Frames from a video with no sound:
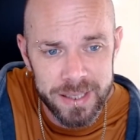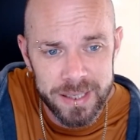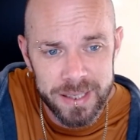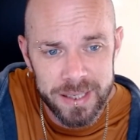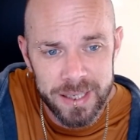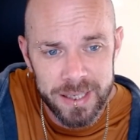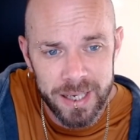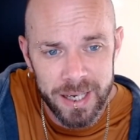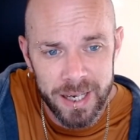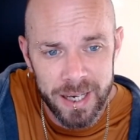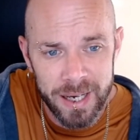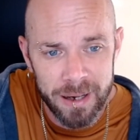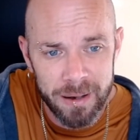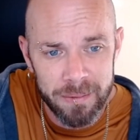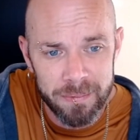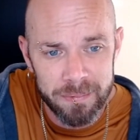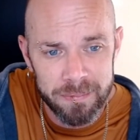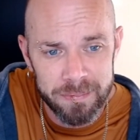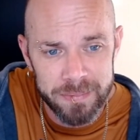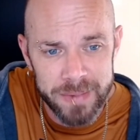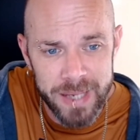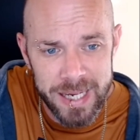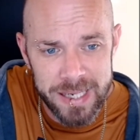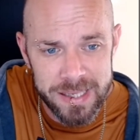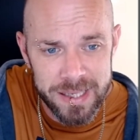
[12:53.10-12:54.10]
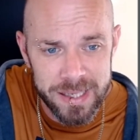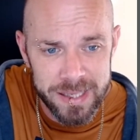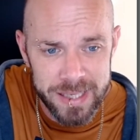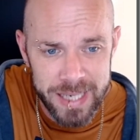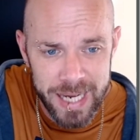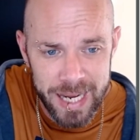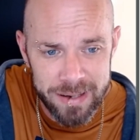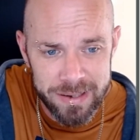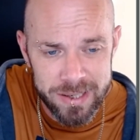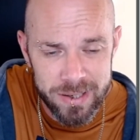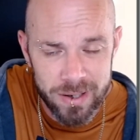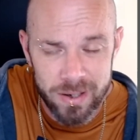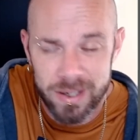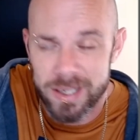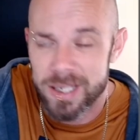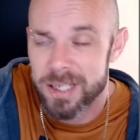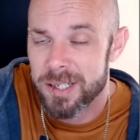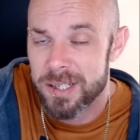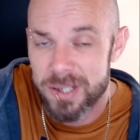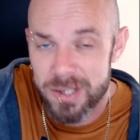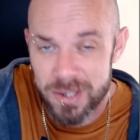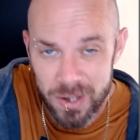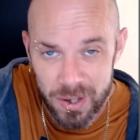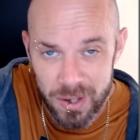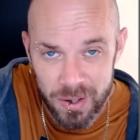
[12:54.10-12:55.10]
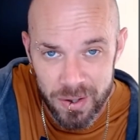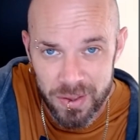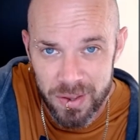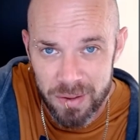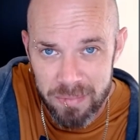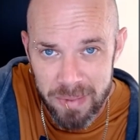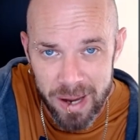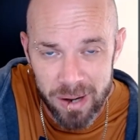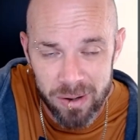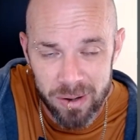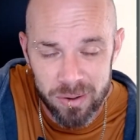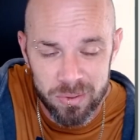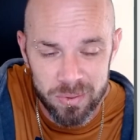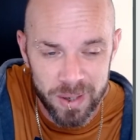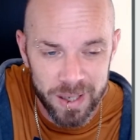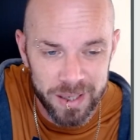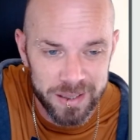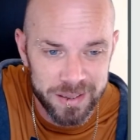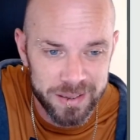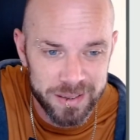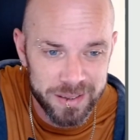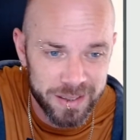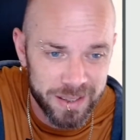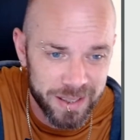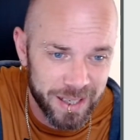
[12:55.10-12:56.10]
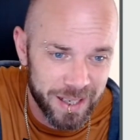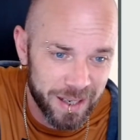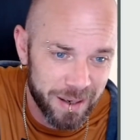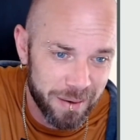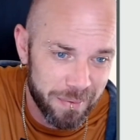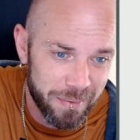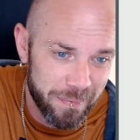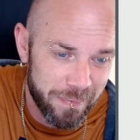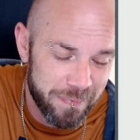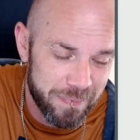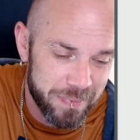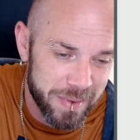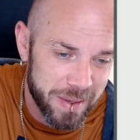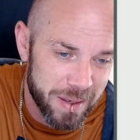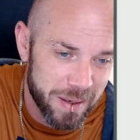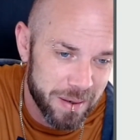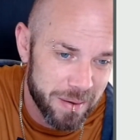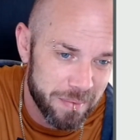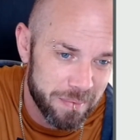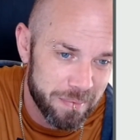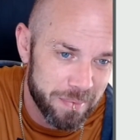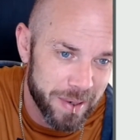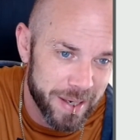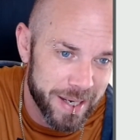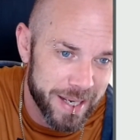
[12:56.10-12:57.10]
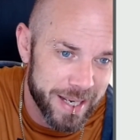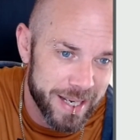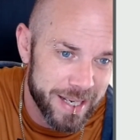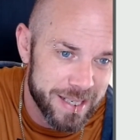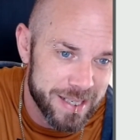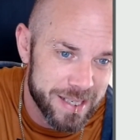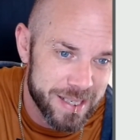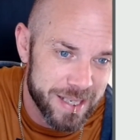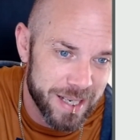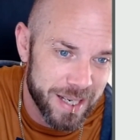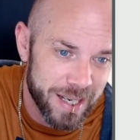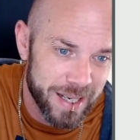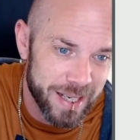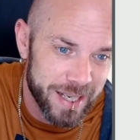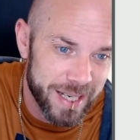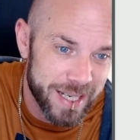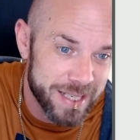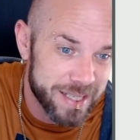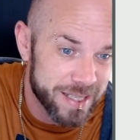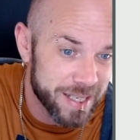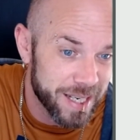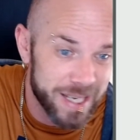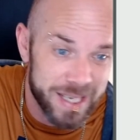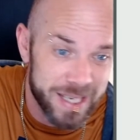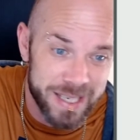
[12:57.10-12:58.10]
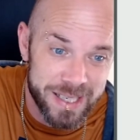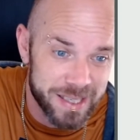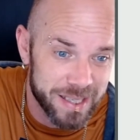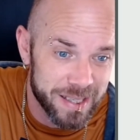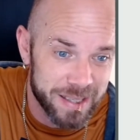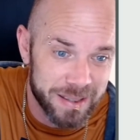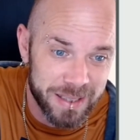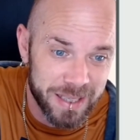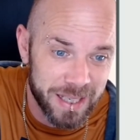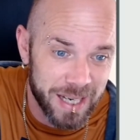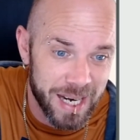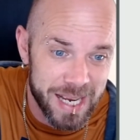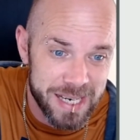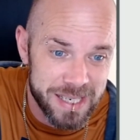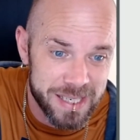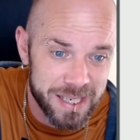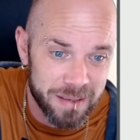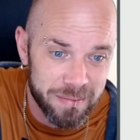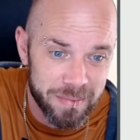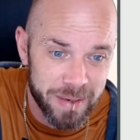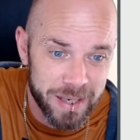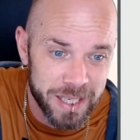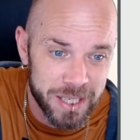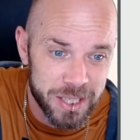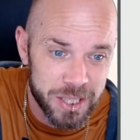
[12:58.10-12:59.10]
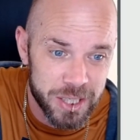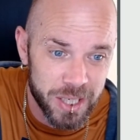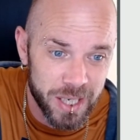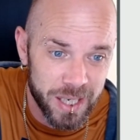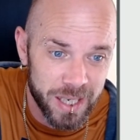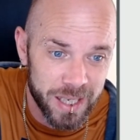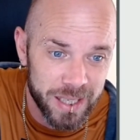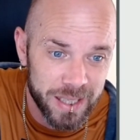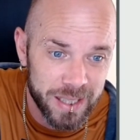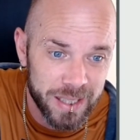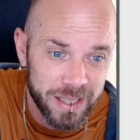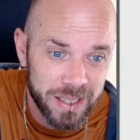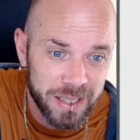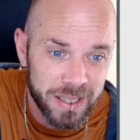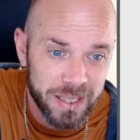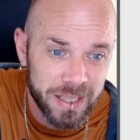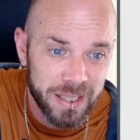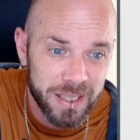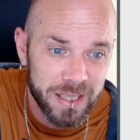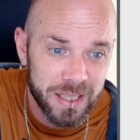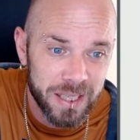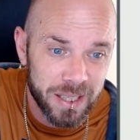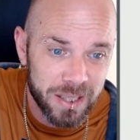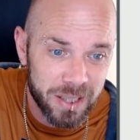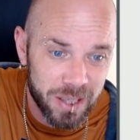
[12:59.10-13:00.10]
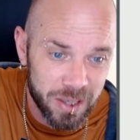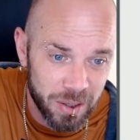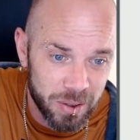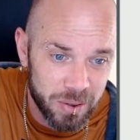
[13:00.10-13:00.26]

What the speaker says: That's the downside. It's not the metal one. But it is. He's a classic miniature, a cool